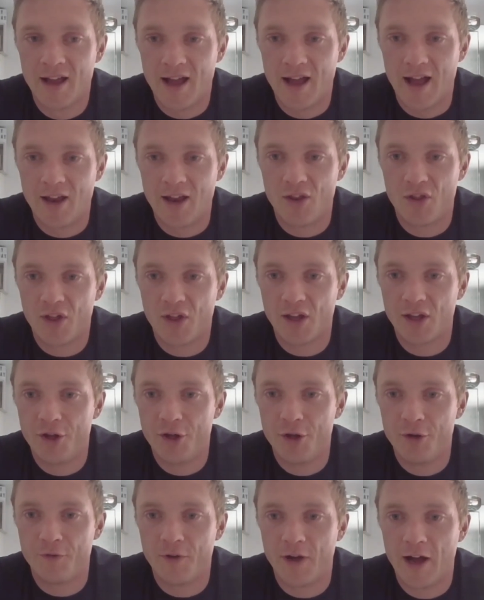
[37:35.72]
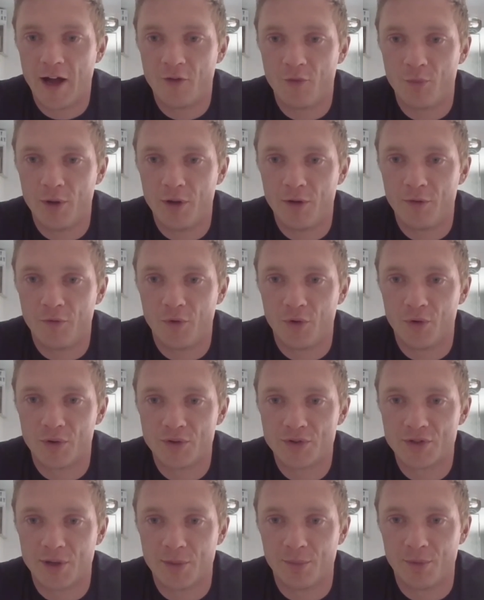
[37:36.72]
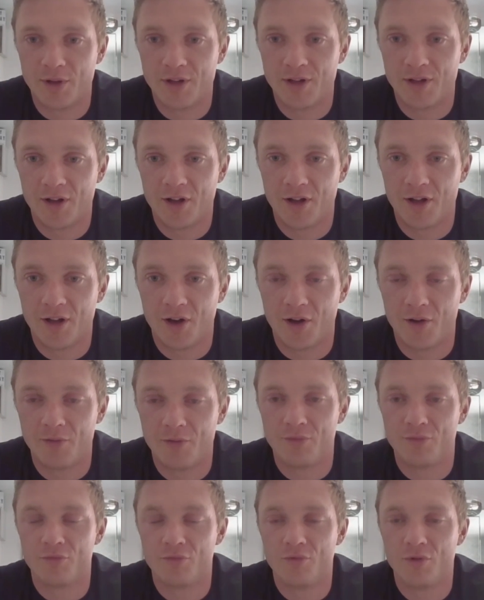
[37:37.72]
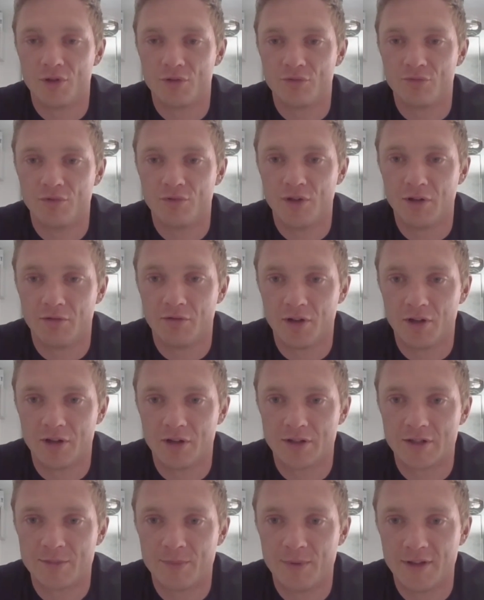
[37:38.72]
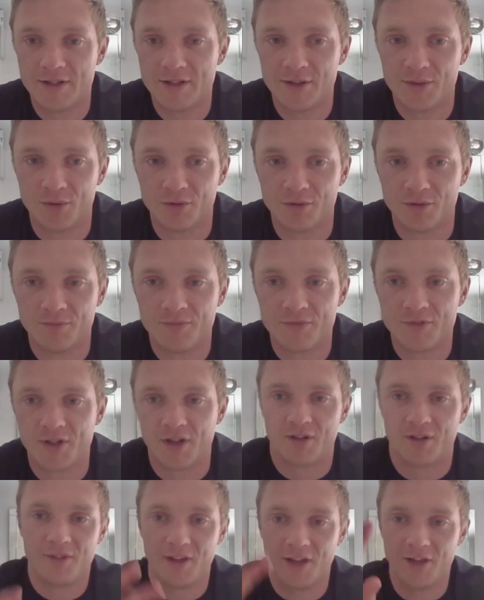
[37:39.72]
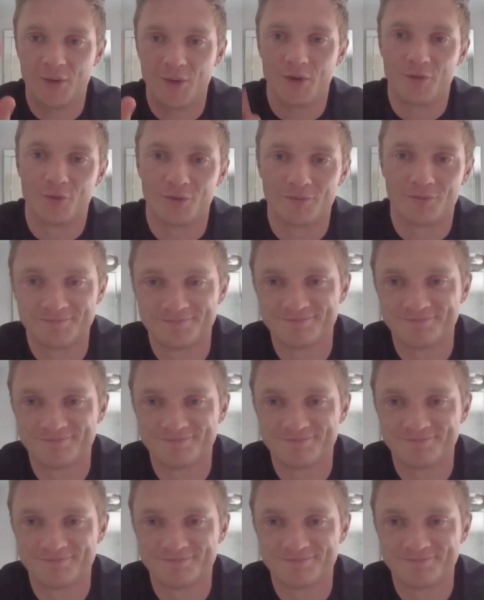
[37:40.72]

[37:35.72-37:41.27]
And thank you for having me for your assembly. It's really, really good to speak to you all. So thank you, everyone.